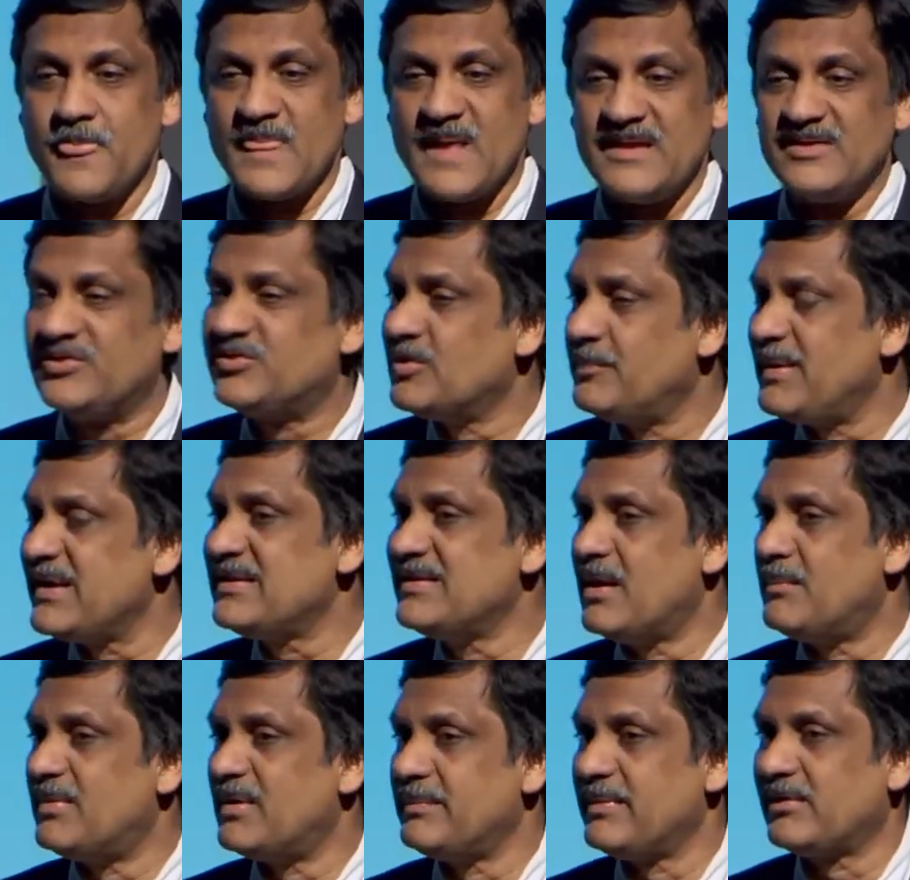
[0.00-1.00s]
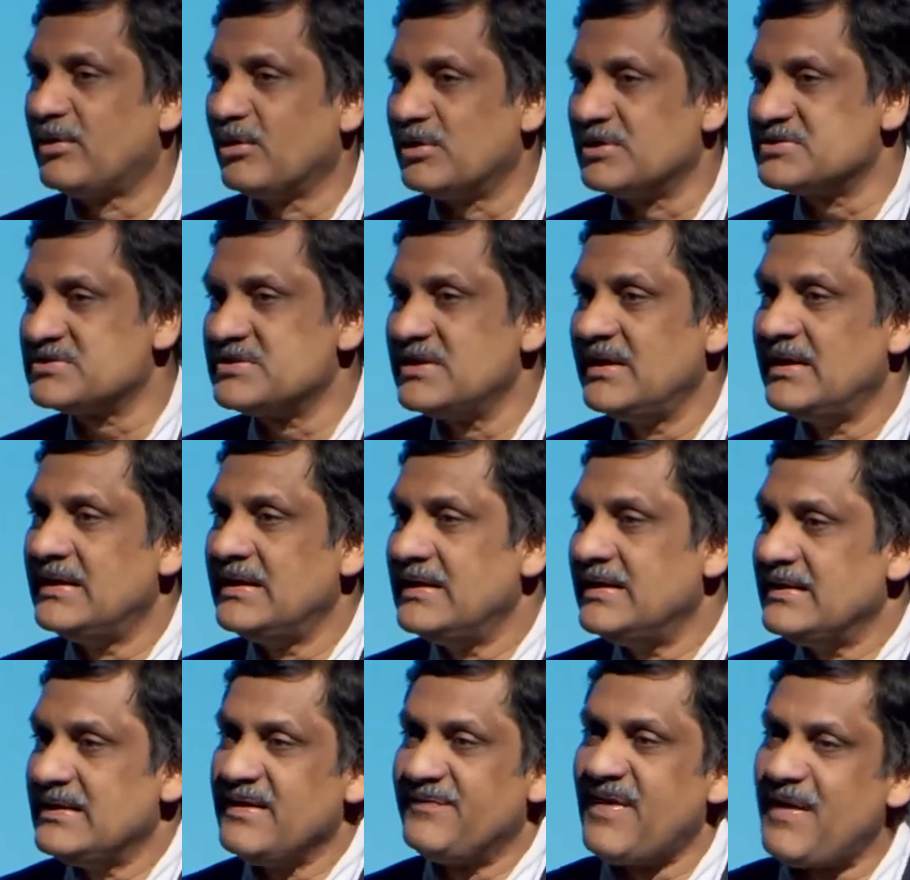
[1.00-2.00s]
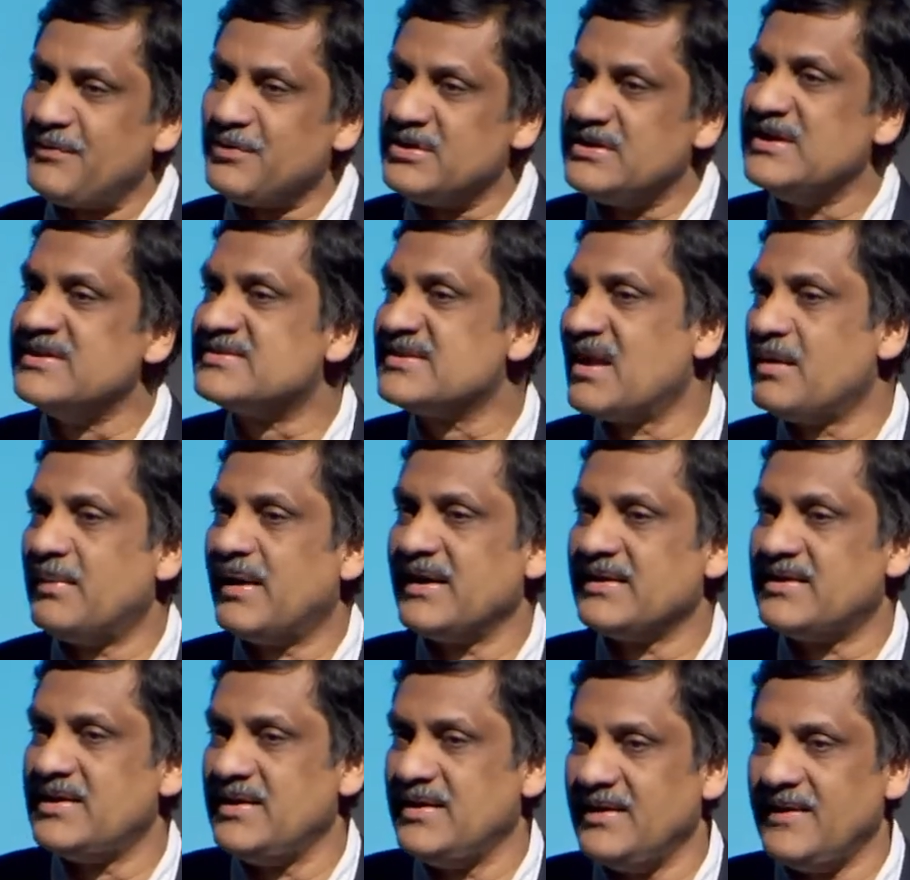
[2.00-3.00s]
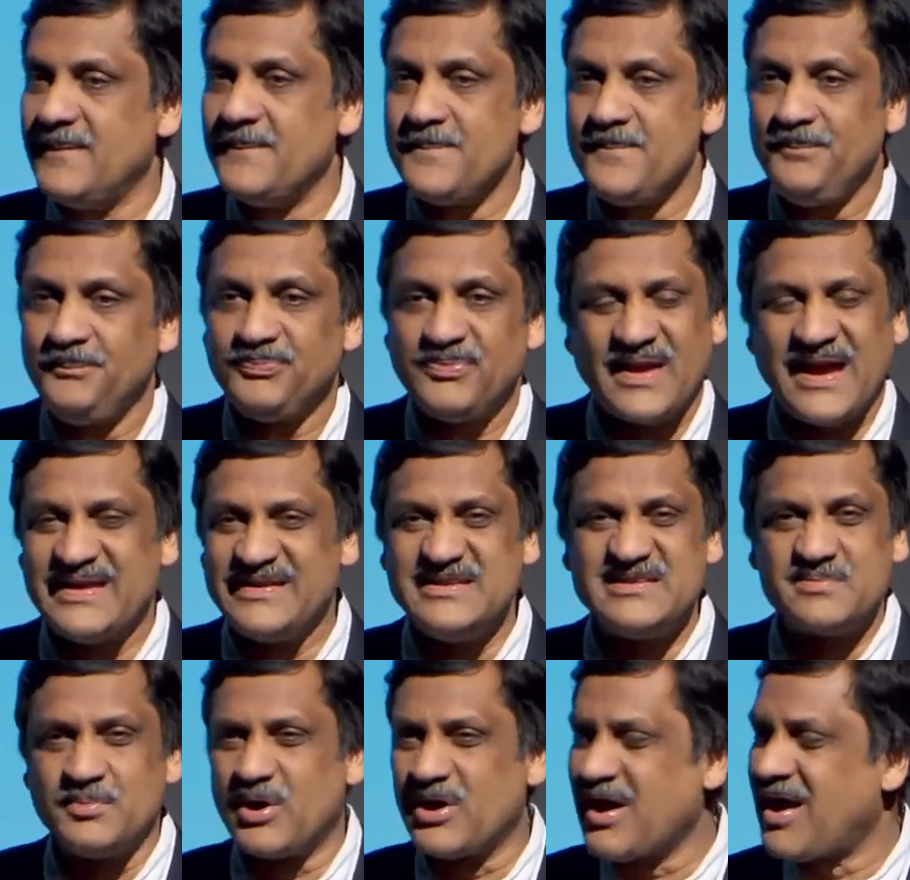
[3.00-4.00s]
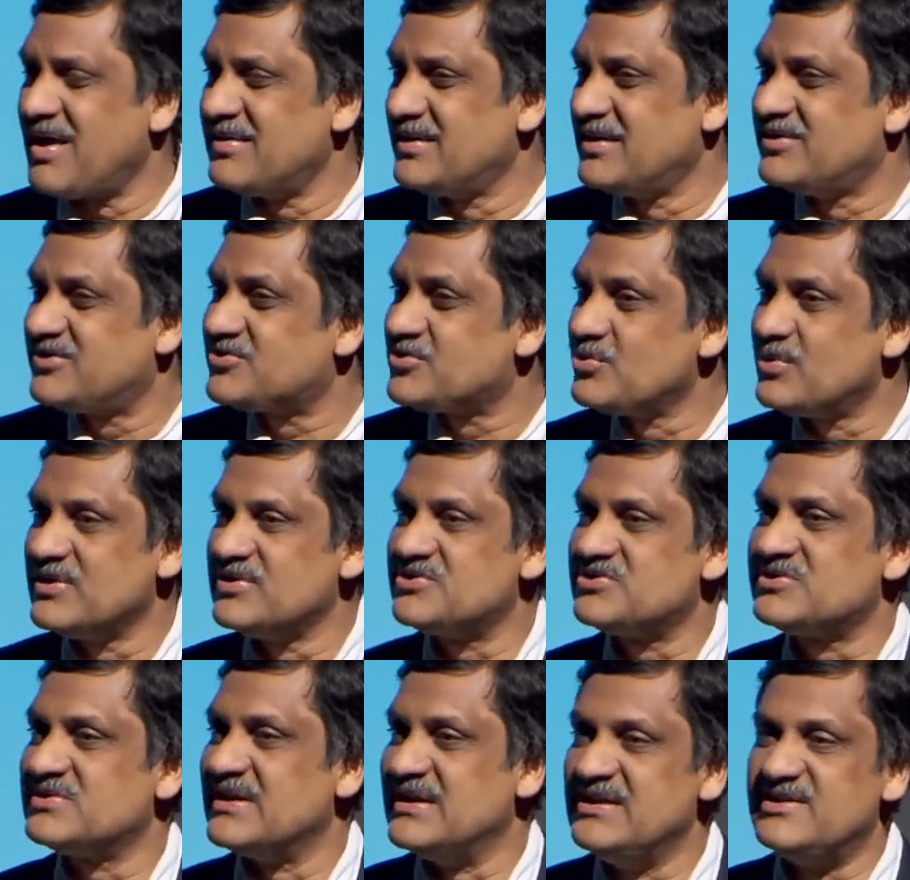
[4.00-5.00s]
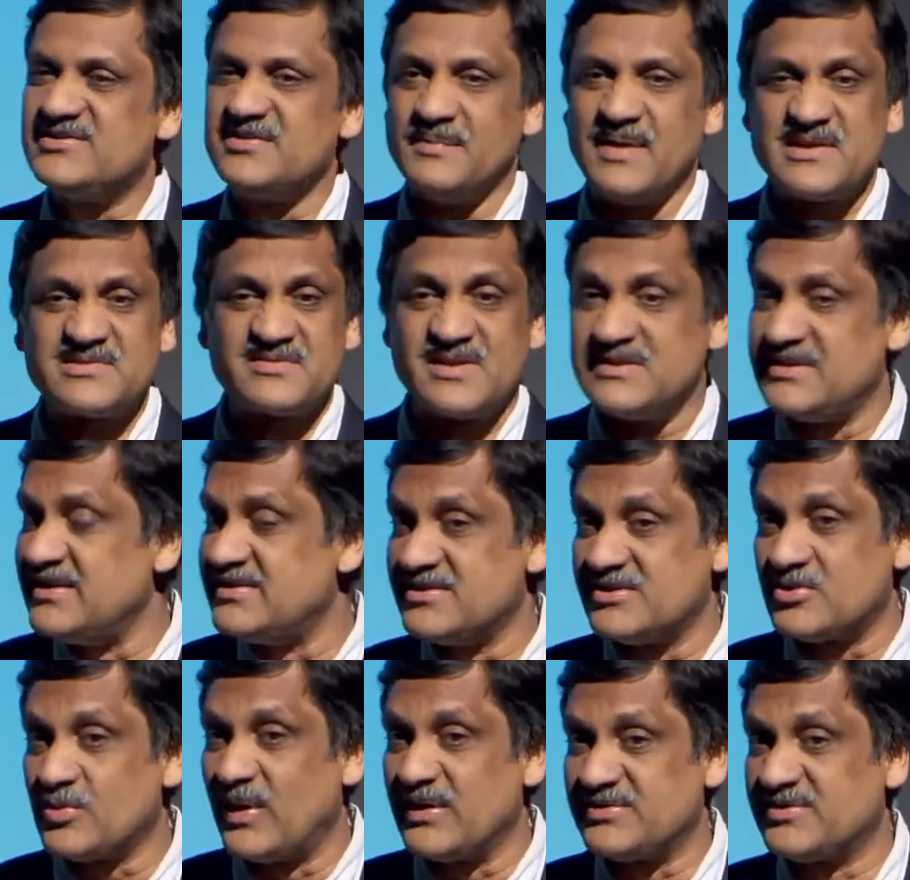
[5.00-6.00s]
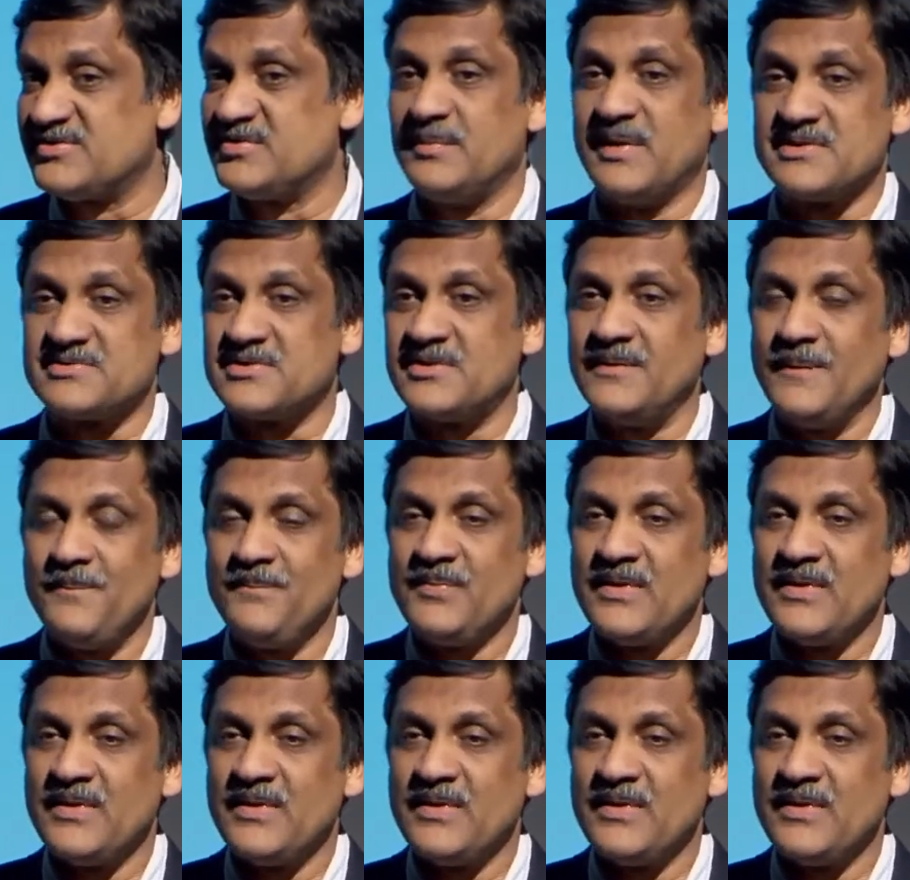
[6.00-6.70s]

And this is a big number because if I were to teach at MIT, I teach about 100 students each semester. I teach it twice a semester.